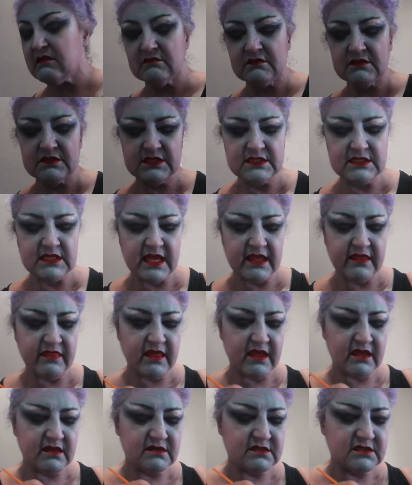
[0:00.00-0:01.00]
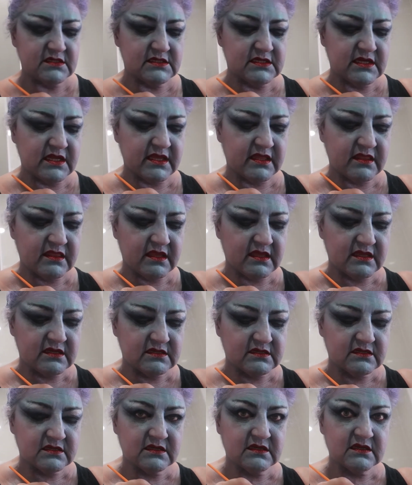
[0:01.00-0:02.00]
She's like that, she's like
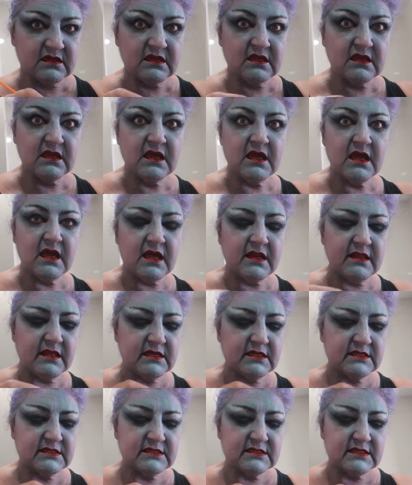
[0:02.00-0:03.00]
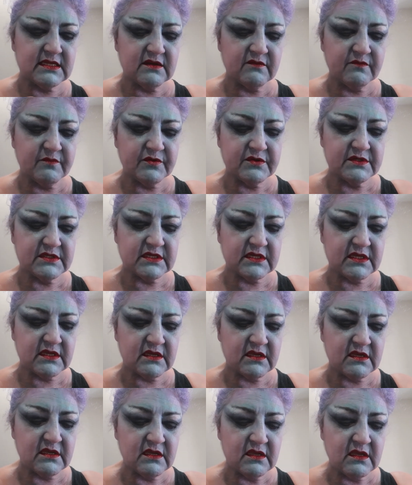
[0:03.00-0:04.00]
that. And then instead of
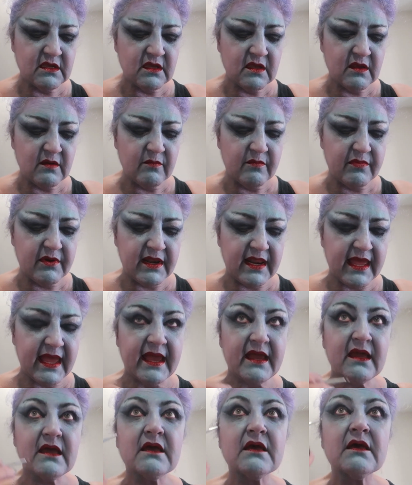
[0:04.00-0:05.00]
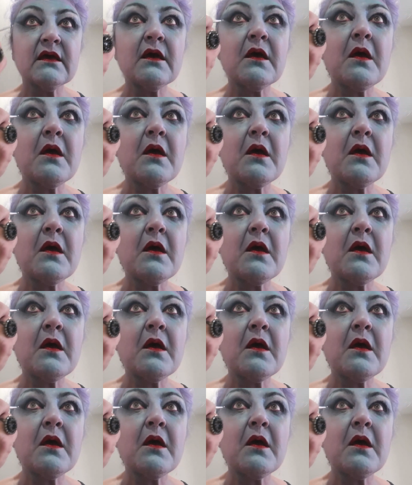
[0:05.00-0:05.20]
putting black